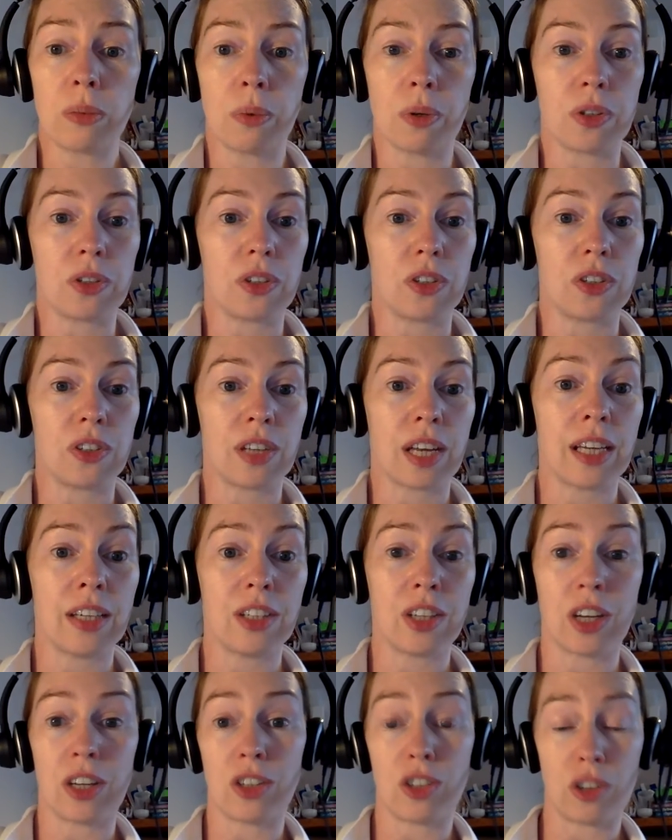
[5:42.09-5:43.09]
what
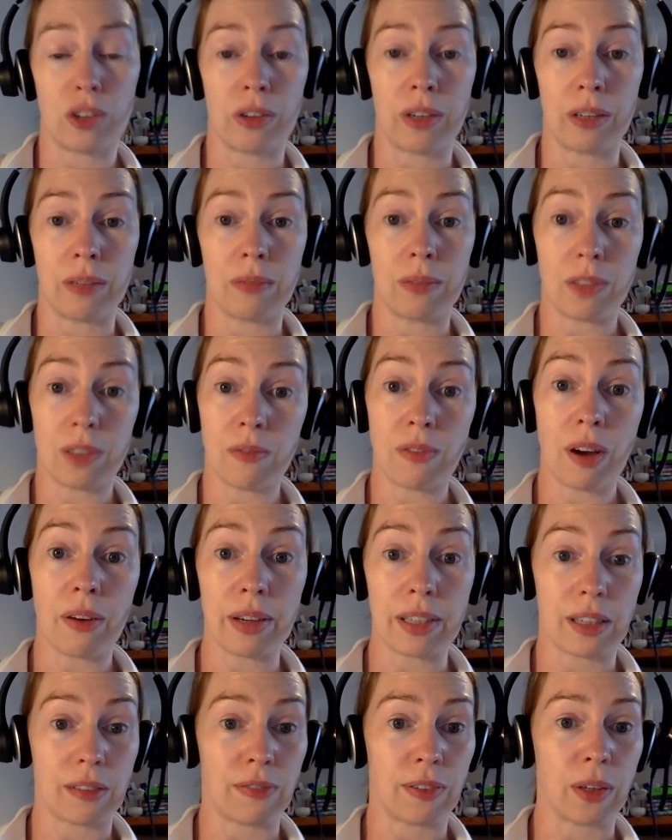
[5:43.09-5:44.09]
sustained her during some
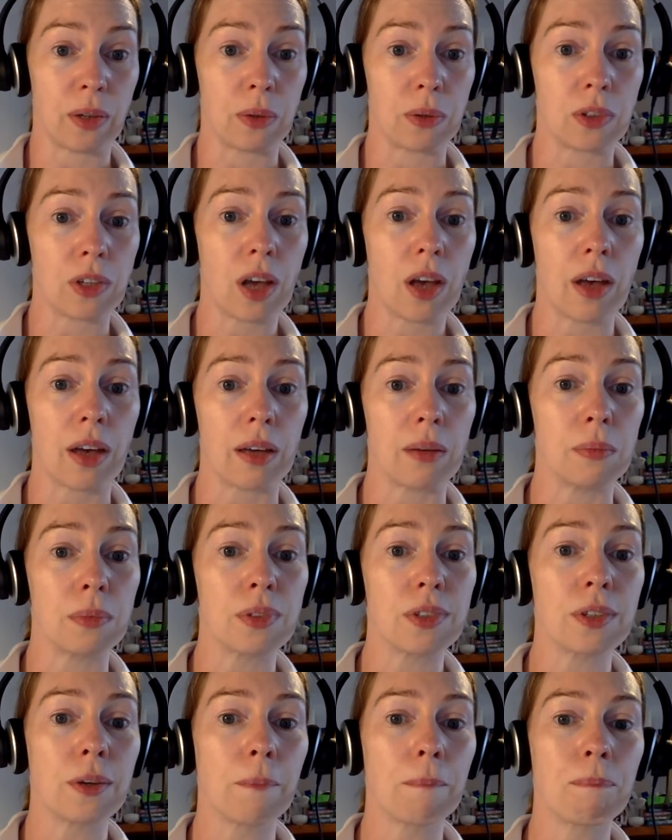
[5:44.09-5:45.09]
very difficult
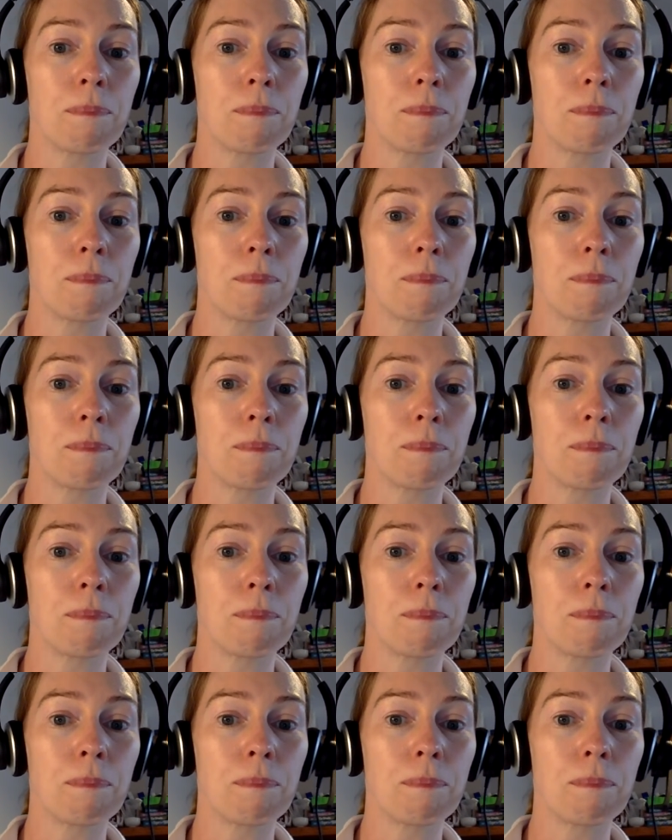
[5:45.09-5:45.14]
times.